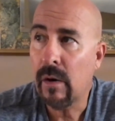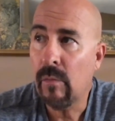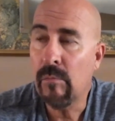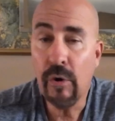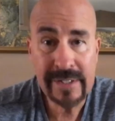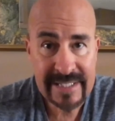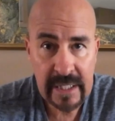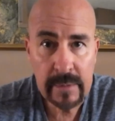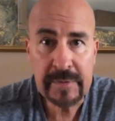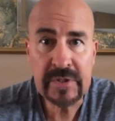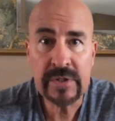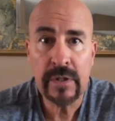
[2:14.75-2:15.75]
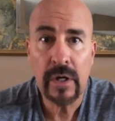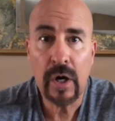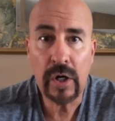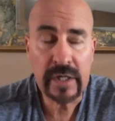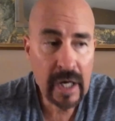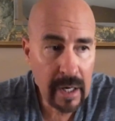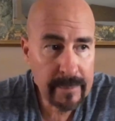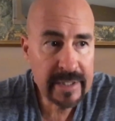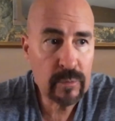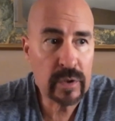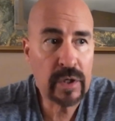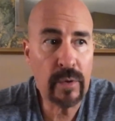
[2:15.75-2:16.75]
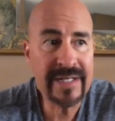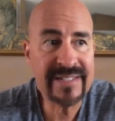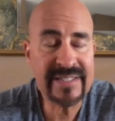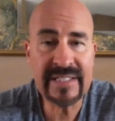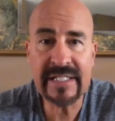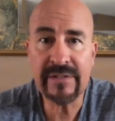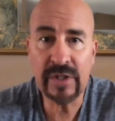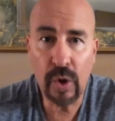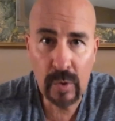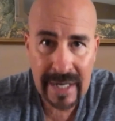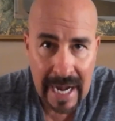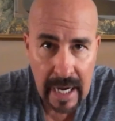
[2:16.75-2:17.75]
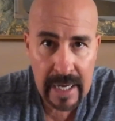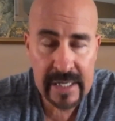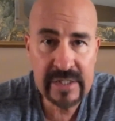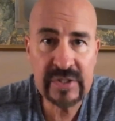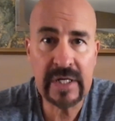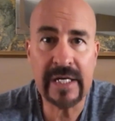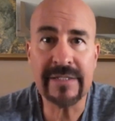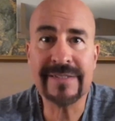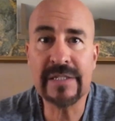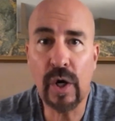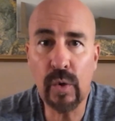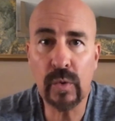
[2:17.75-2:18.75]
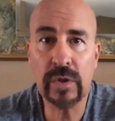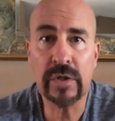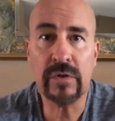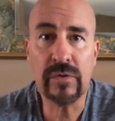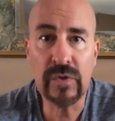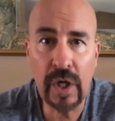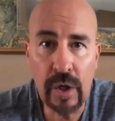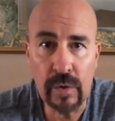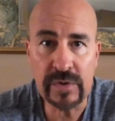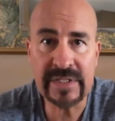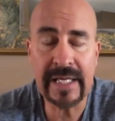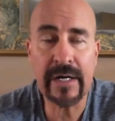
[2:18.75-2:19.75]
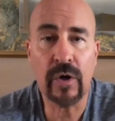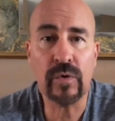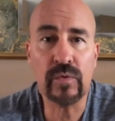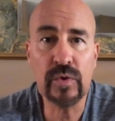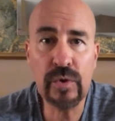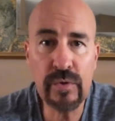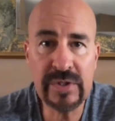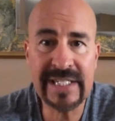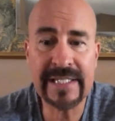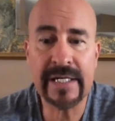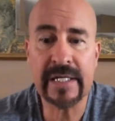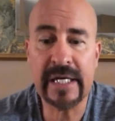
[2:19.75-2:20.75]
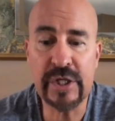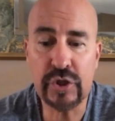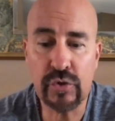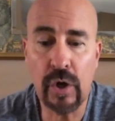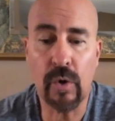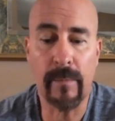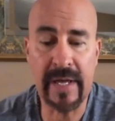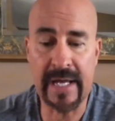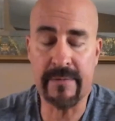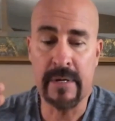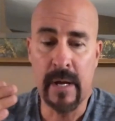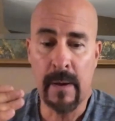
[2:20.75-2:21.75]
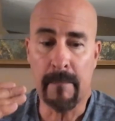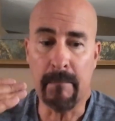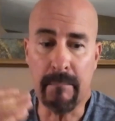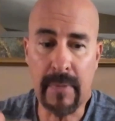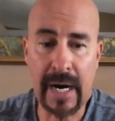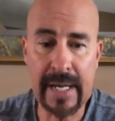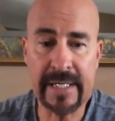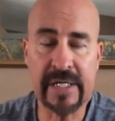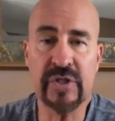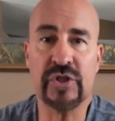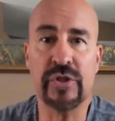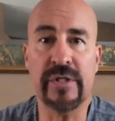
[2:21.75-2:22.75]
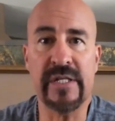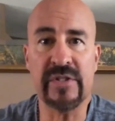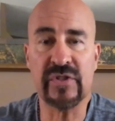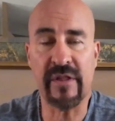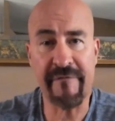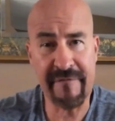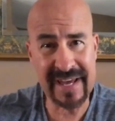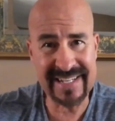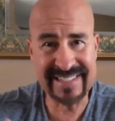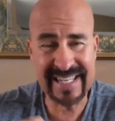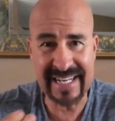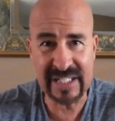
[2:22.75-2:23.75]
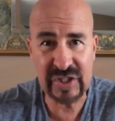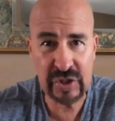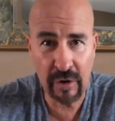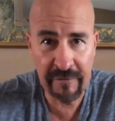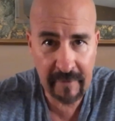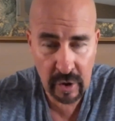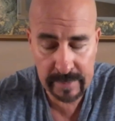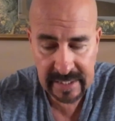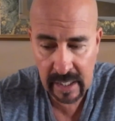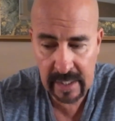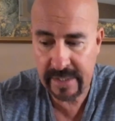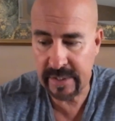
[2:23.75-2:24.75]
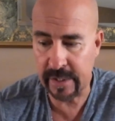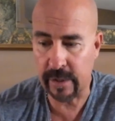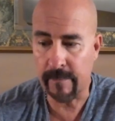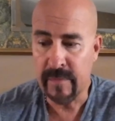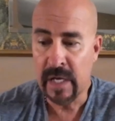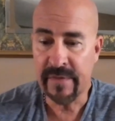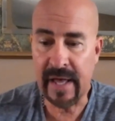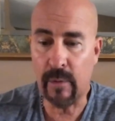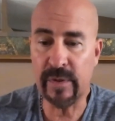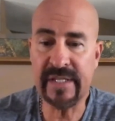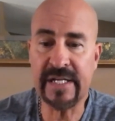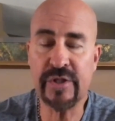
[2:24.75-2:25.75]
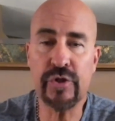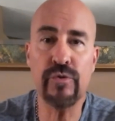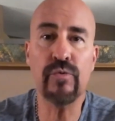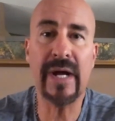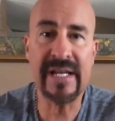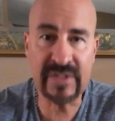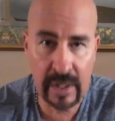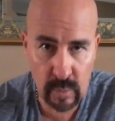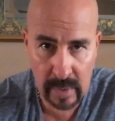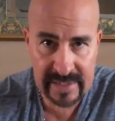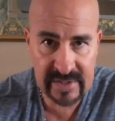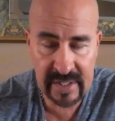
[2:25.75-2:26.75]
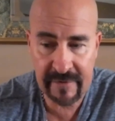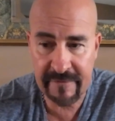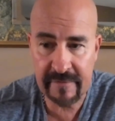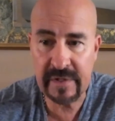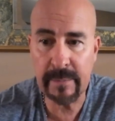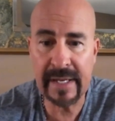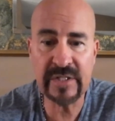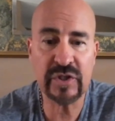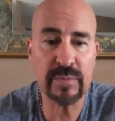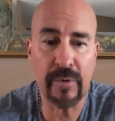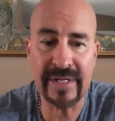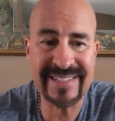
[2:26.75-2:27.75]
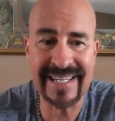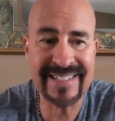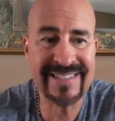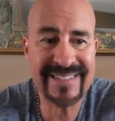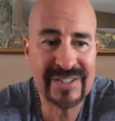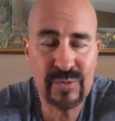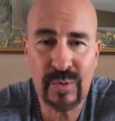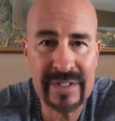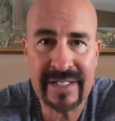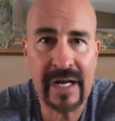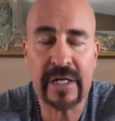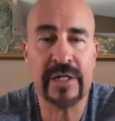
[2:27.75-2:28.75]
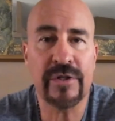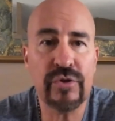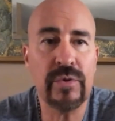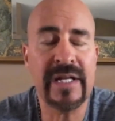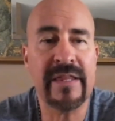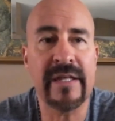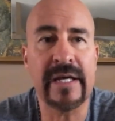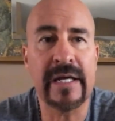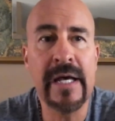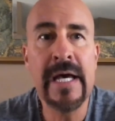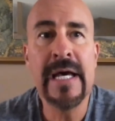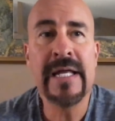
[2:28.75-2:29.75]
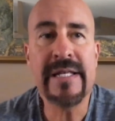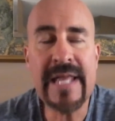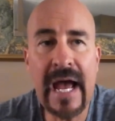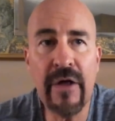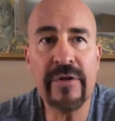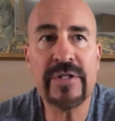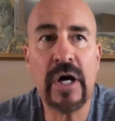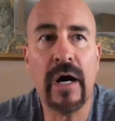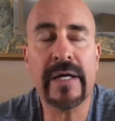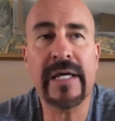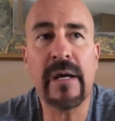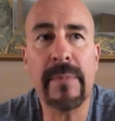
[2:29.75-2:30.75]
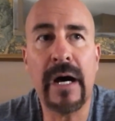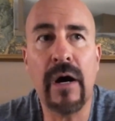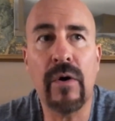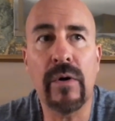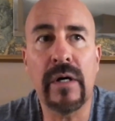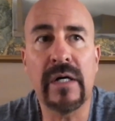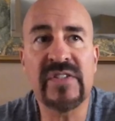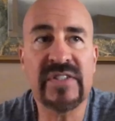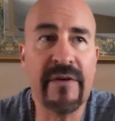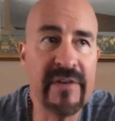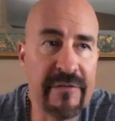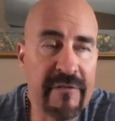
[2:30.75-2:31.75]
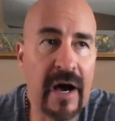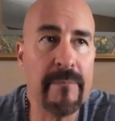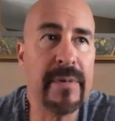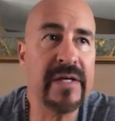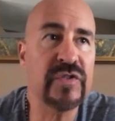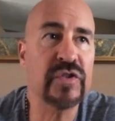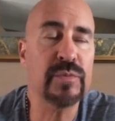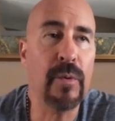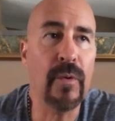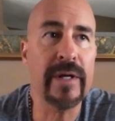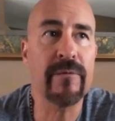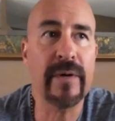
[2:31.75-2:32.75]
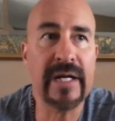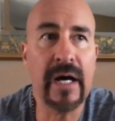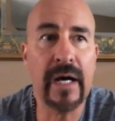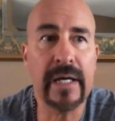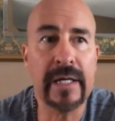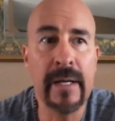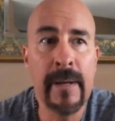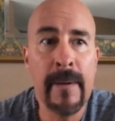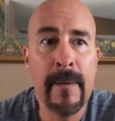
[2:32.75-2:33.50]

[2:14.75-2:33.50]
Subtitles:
More dips are coming. We're going to see lower highs and lower lows. They are losing control. And my concern is the Fed is getting so far behind here that when they do raise on Wednesday 50 basis points, it's just really not going to do anything. Now they're talking about a 75 basis point rate hike